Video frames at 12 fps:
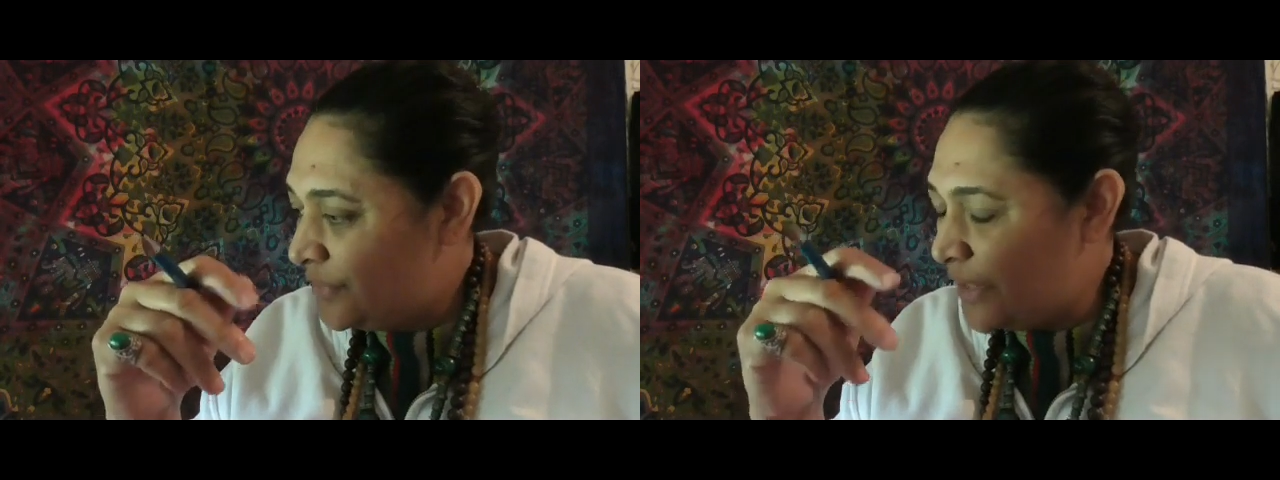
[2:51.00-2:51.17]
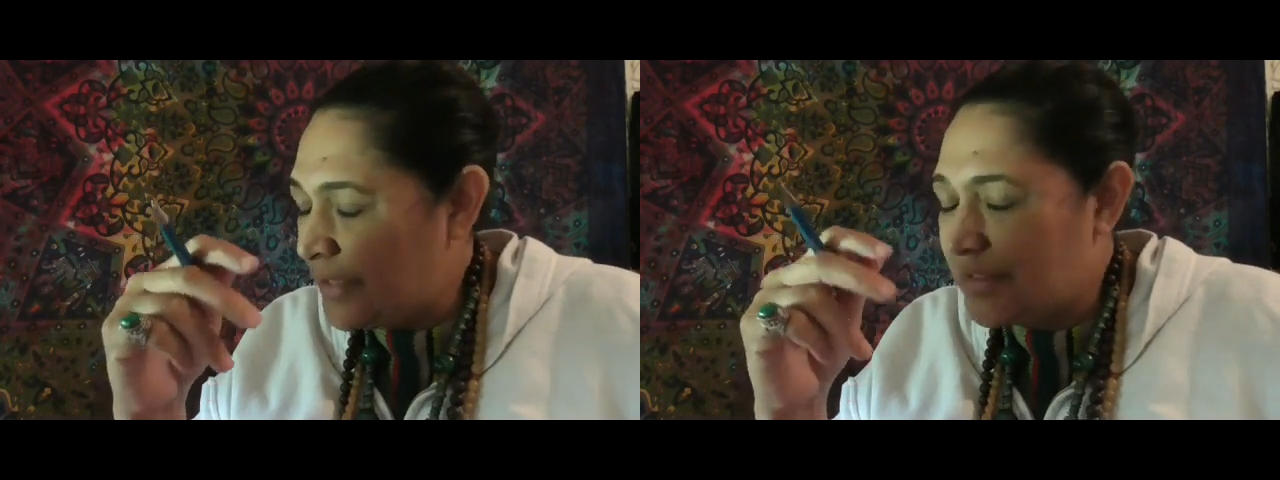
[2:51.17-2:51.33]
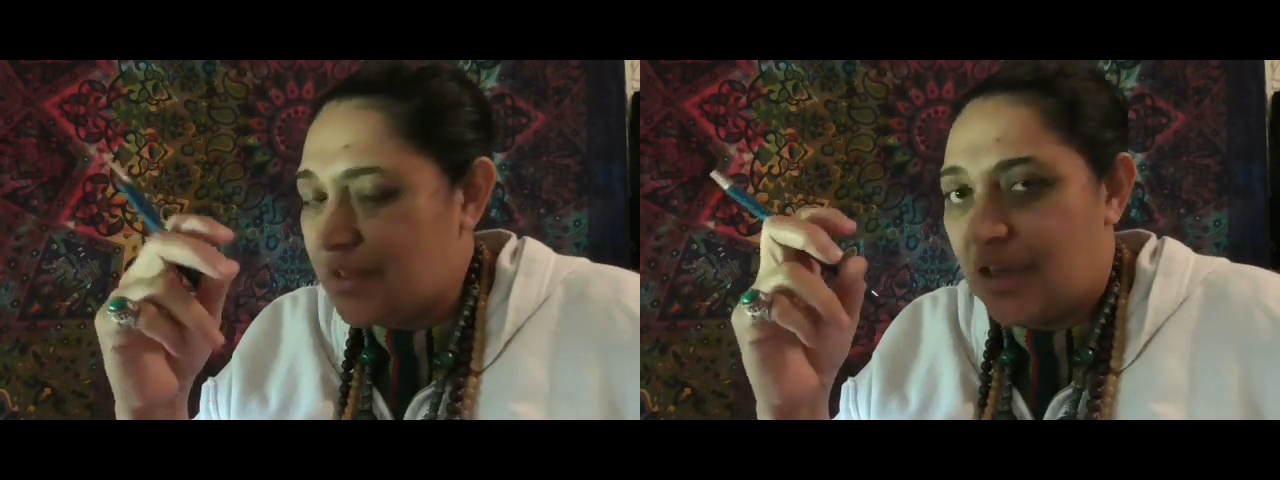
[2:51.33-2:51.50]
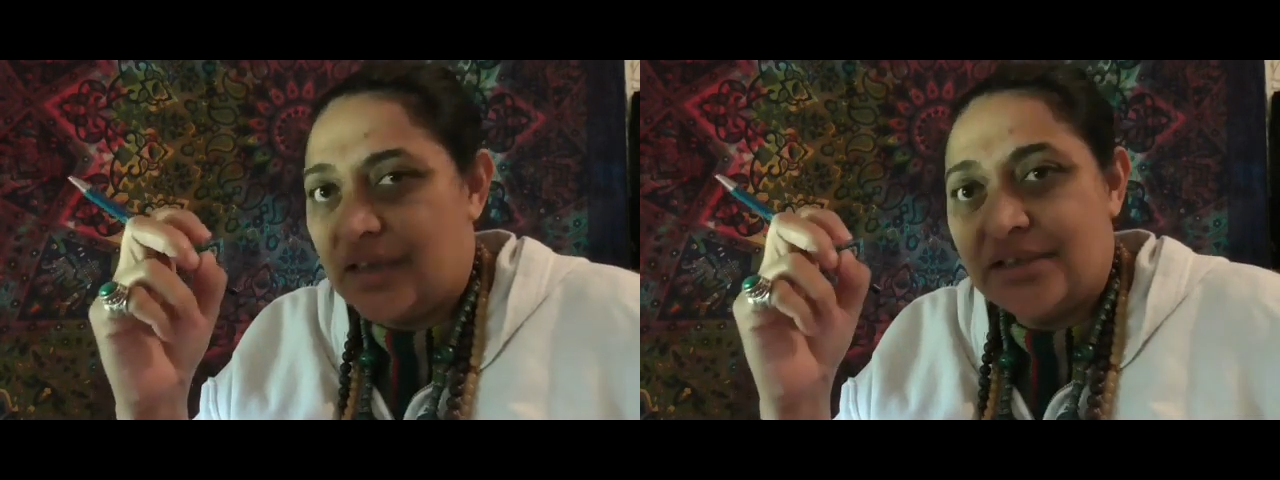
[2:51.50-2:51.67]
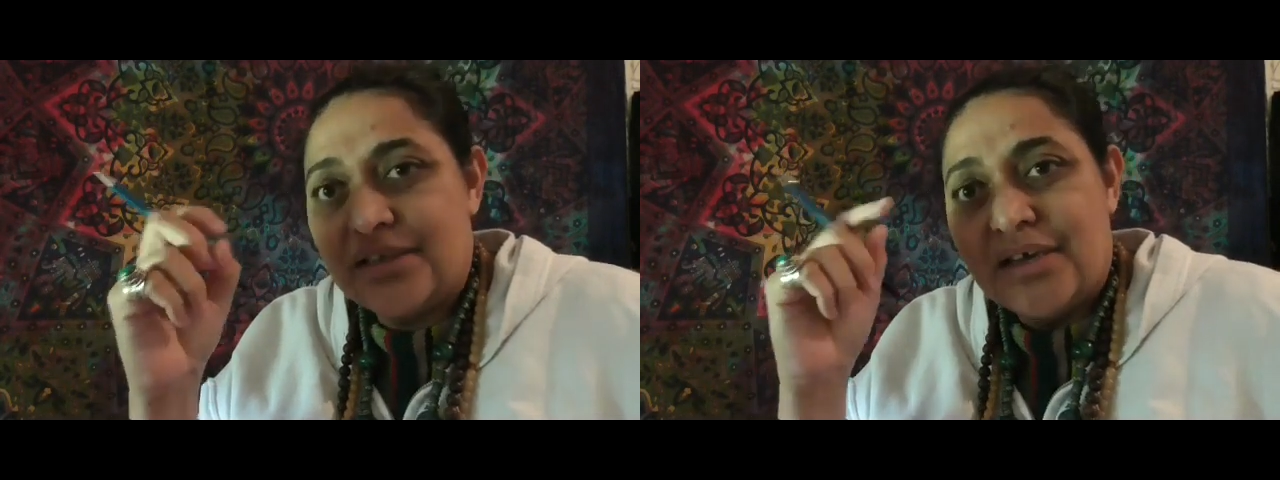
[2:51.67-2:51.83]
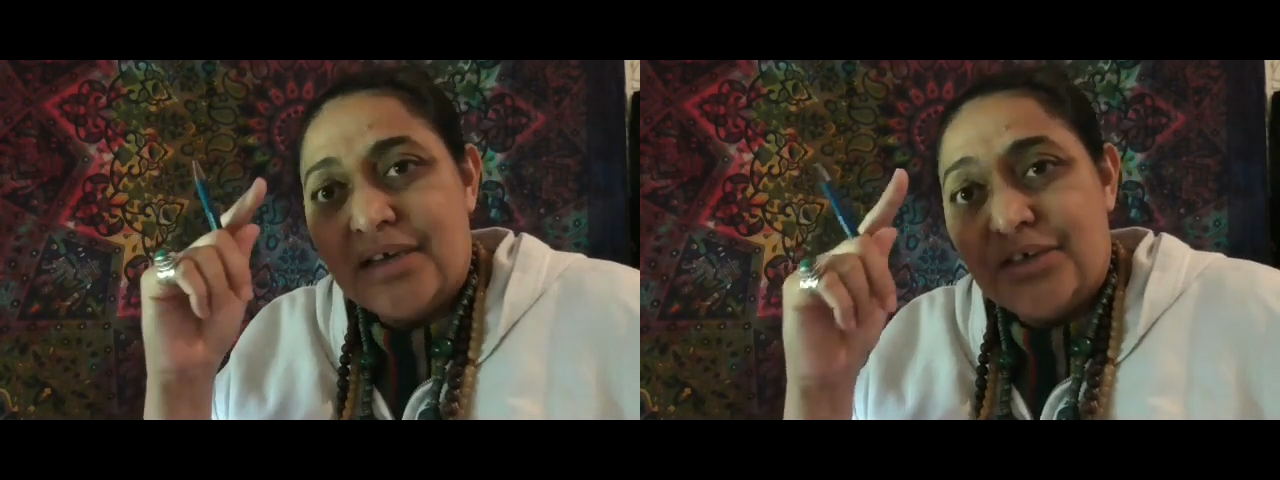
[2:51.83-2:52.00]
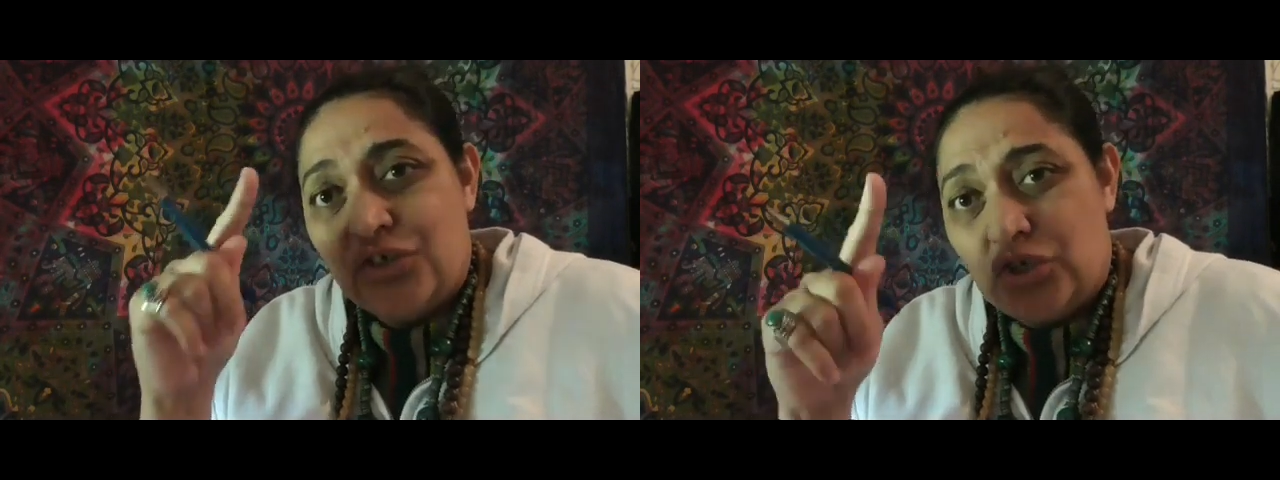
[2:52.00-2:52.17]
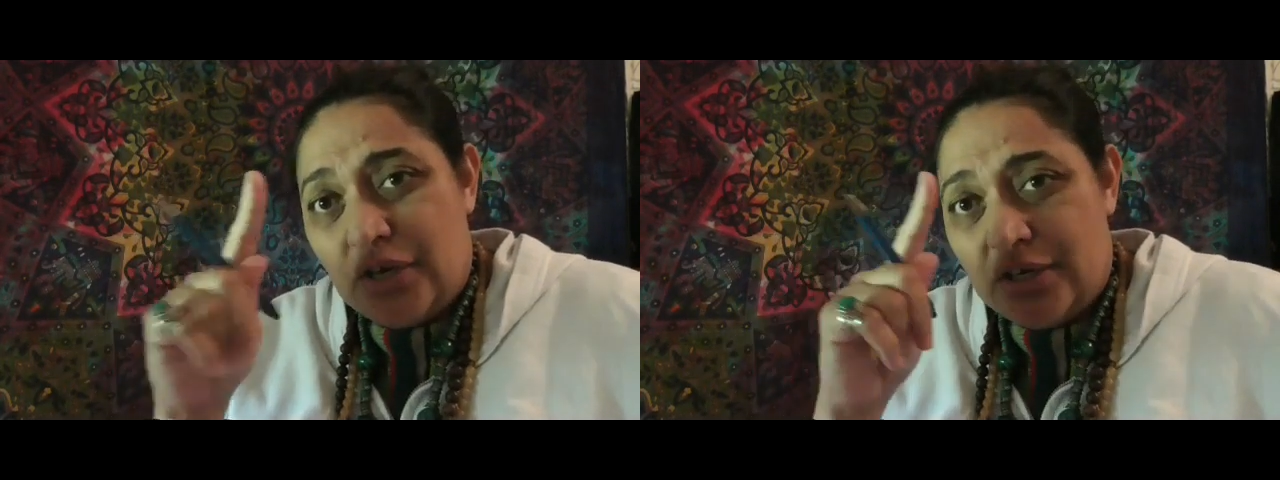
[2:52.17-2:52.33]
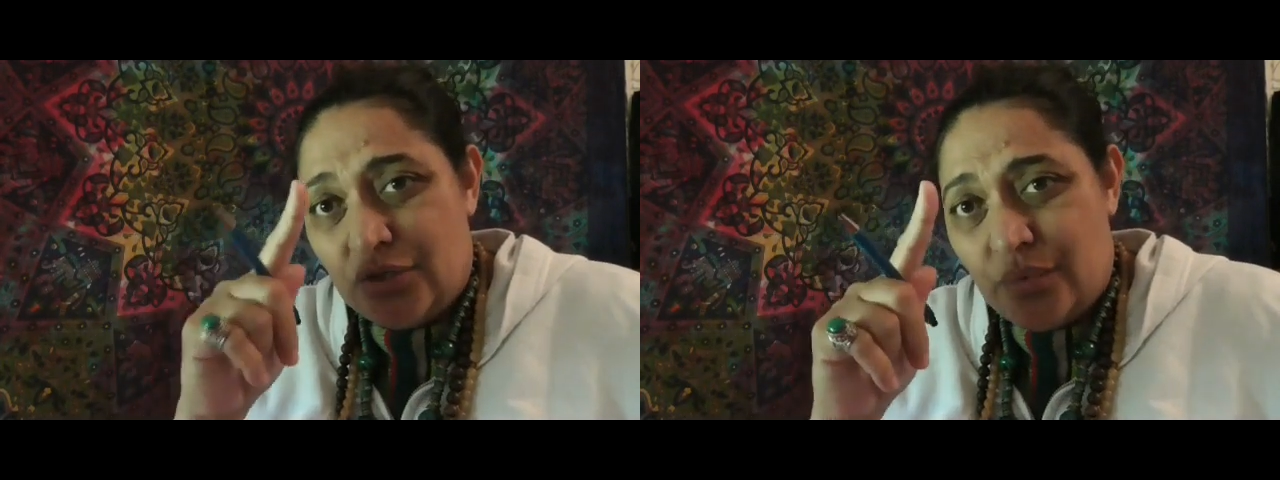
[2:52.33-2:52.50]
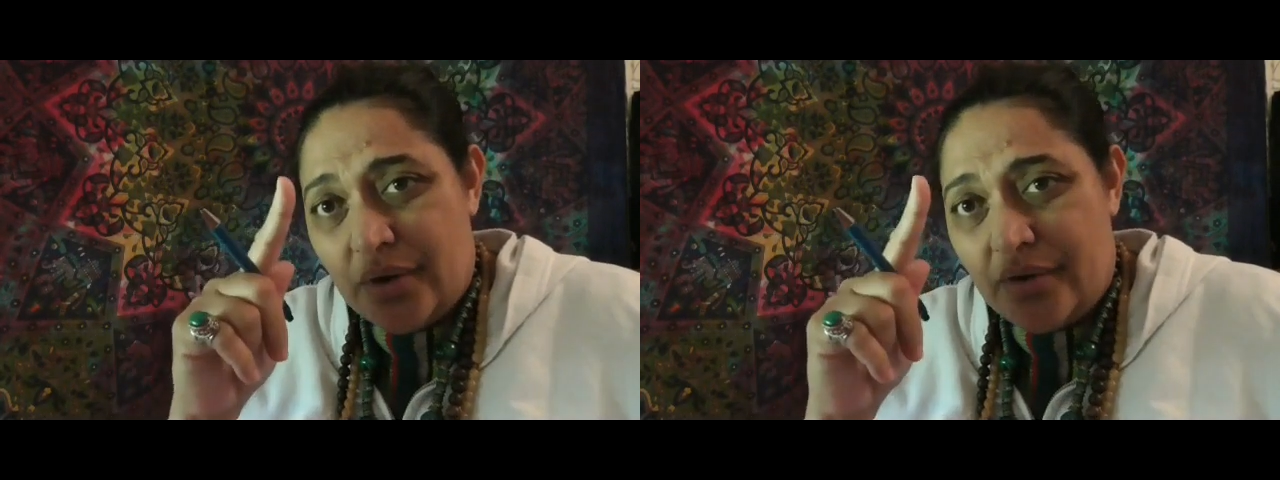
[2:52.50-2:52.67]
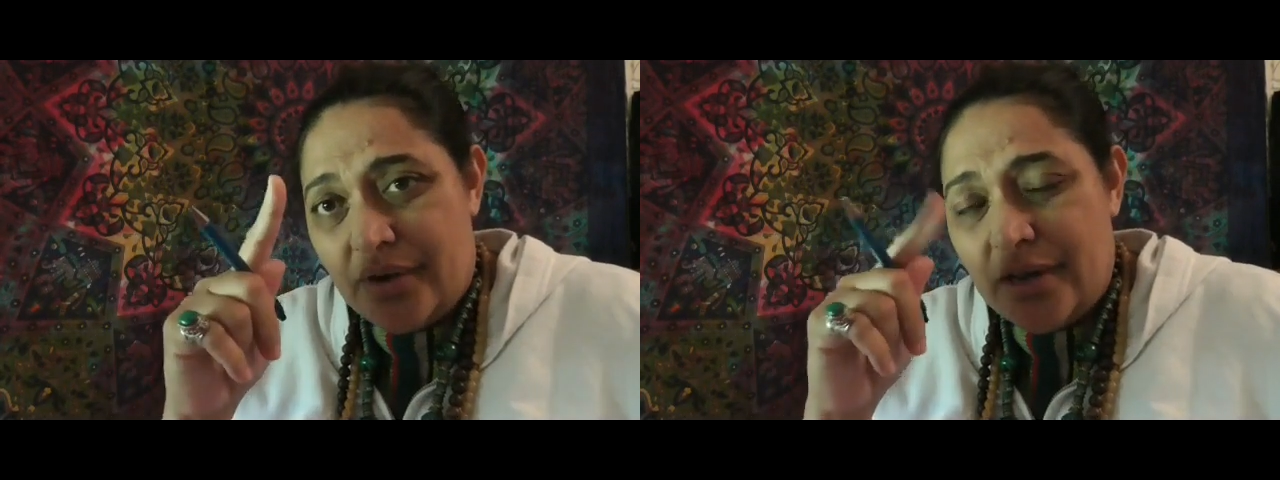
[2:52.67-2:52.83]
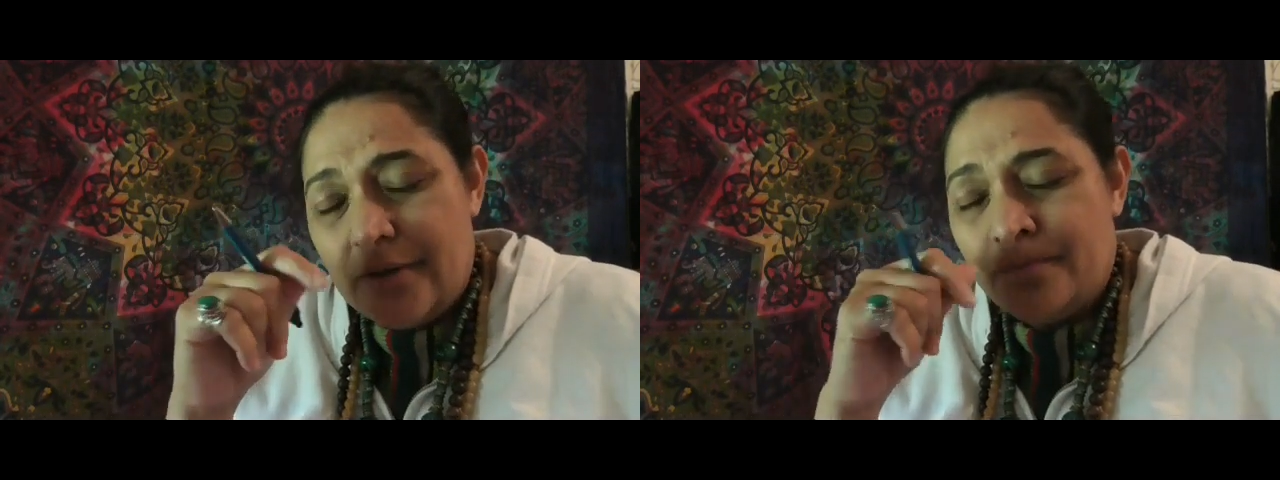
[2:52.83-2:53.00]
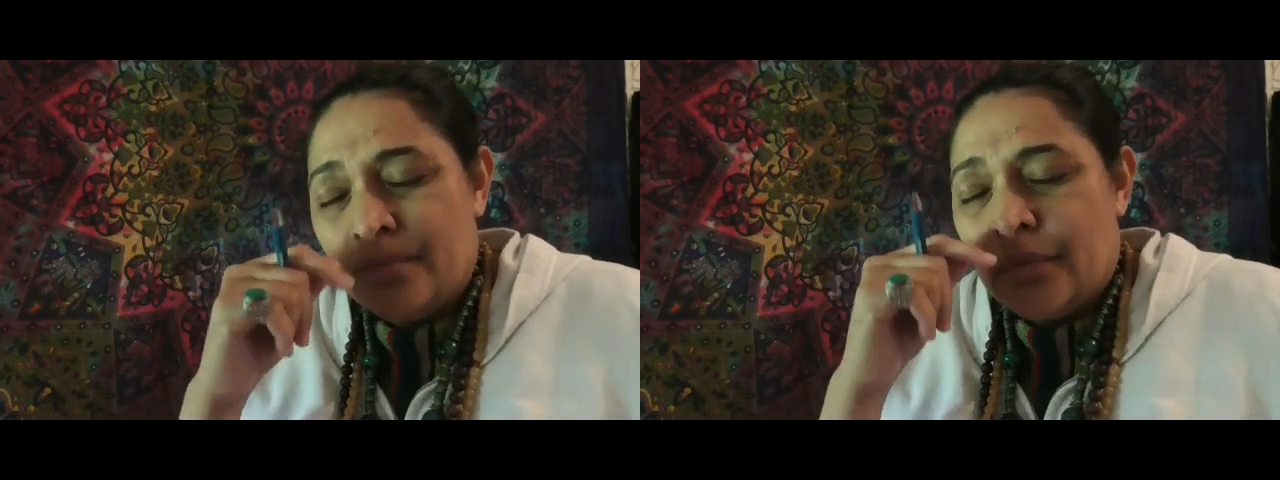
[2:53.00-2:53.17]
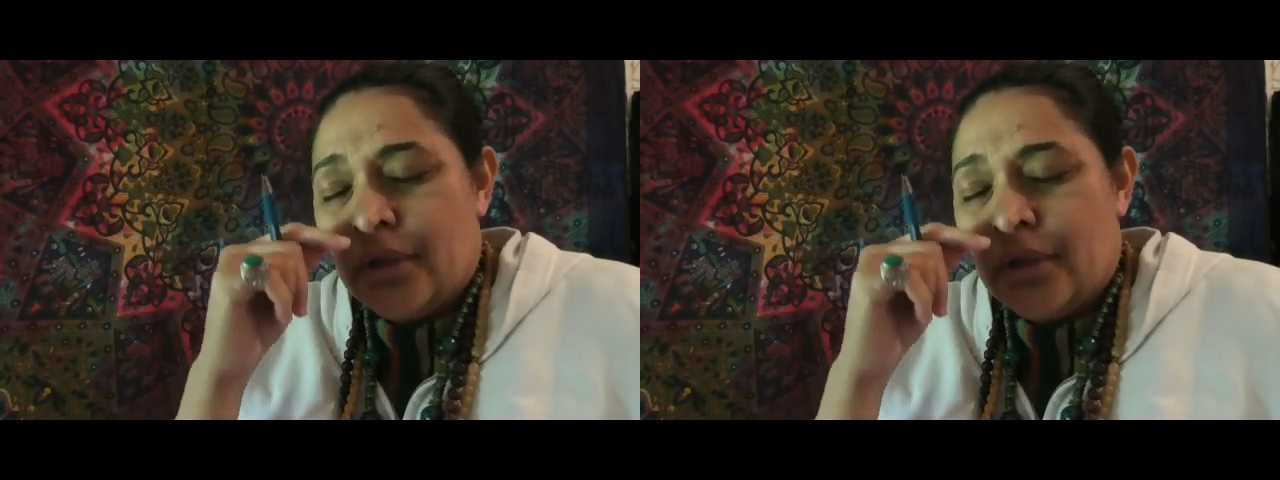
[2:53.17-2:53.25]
thanks guys, January,